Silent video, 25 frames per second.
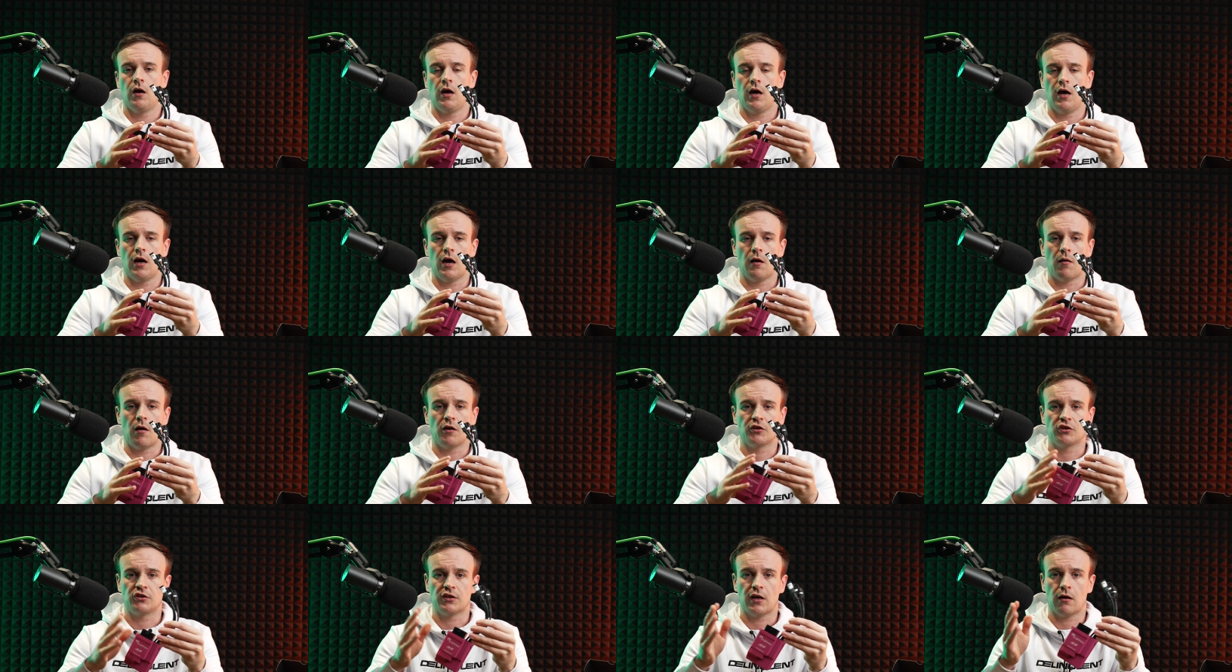Uh,
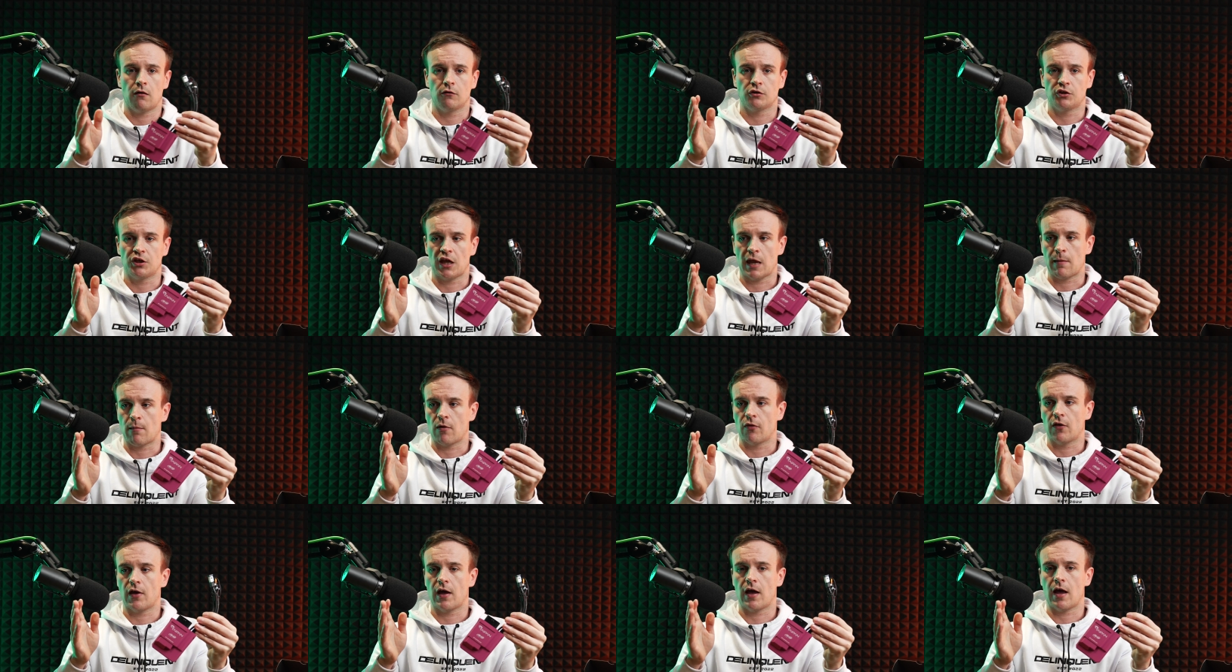our sales team
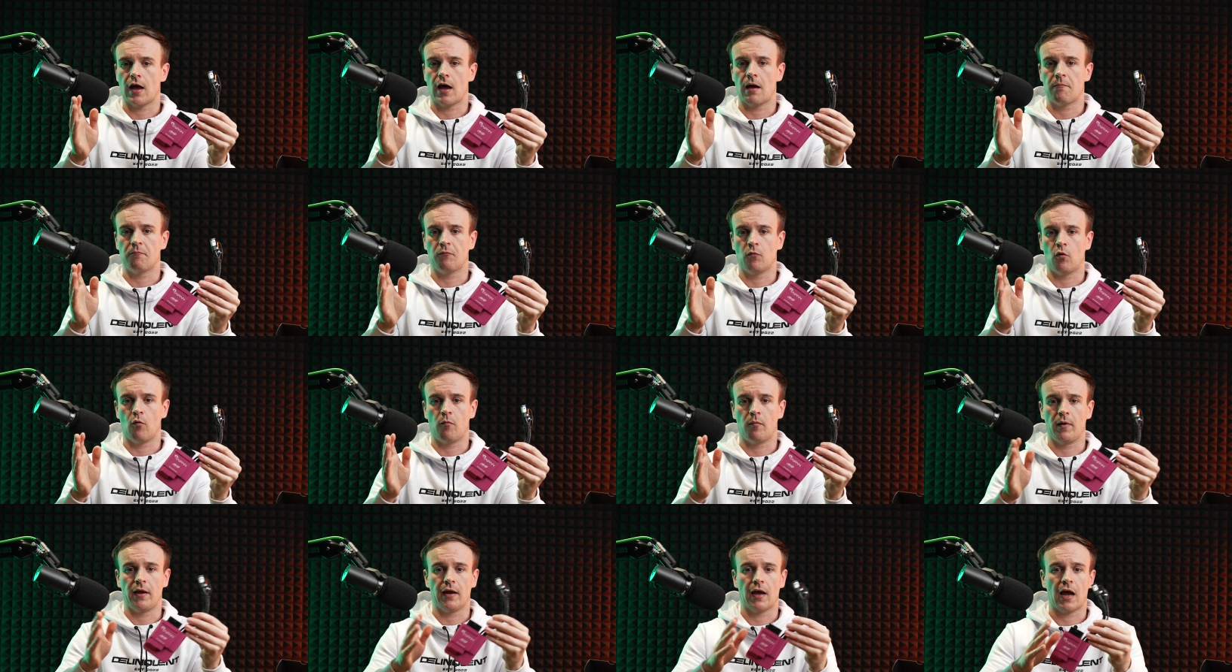are there, we'll
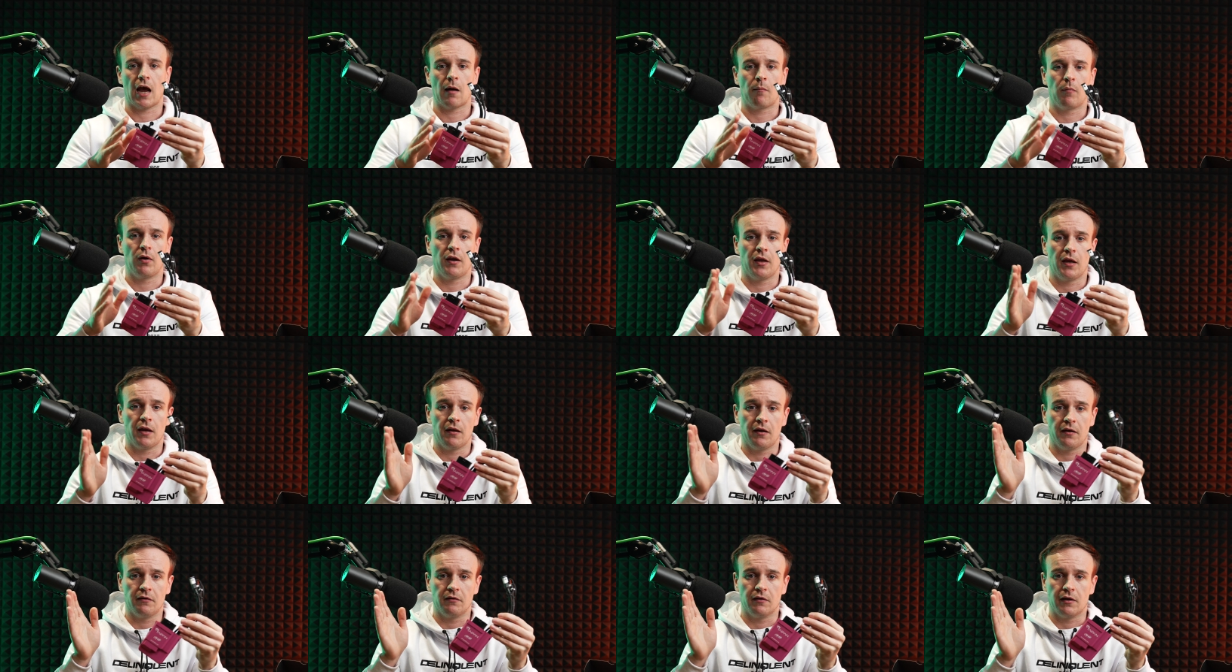be
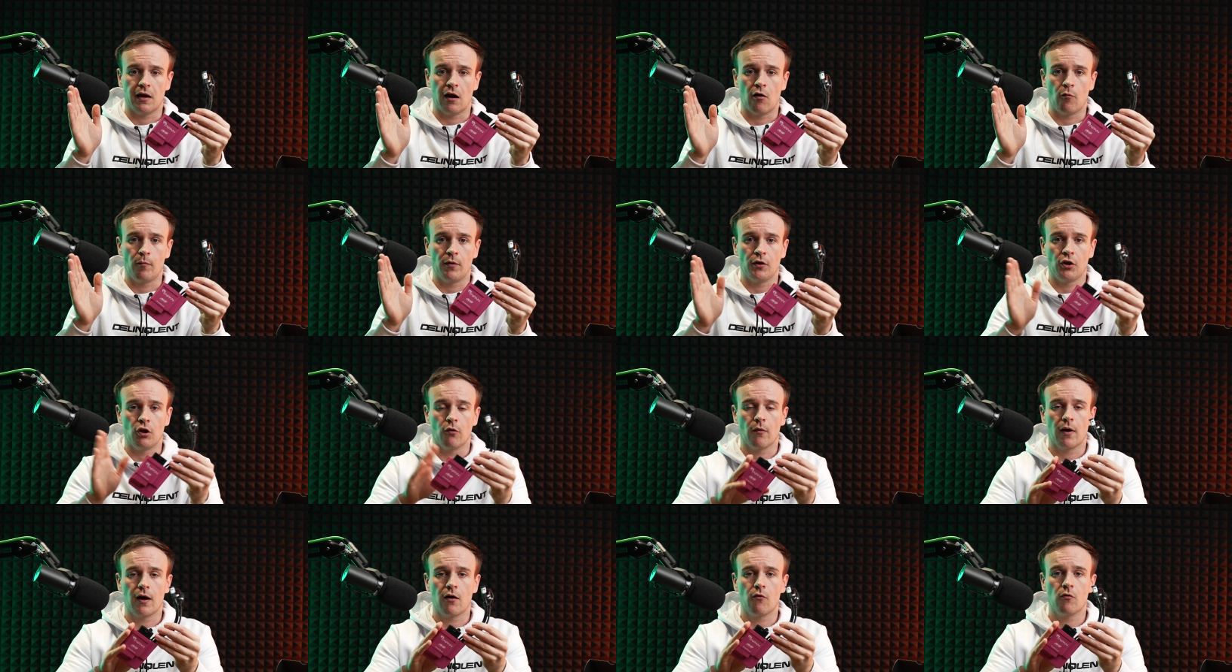happily helping
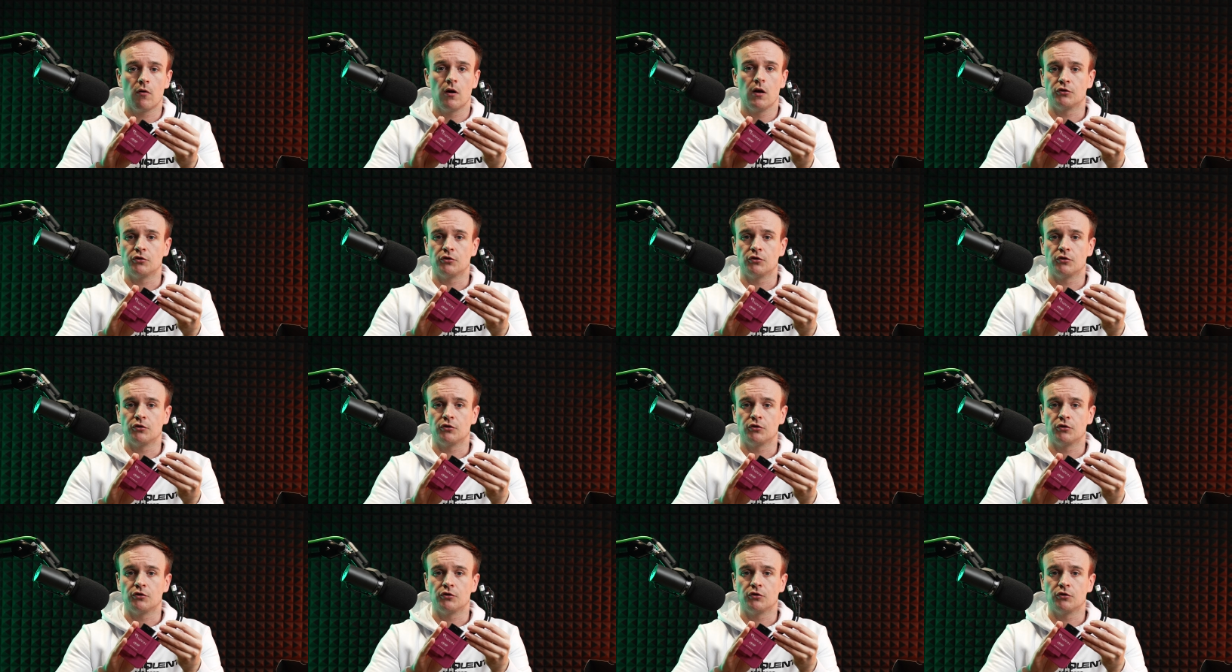you out.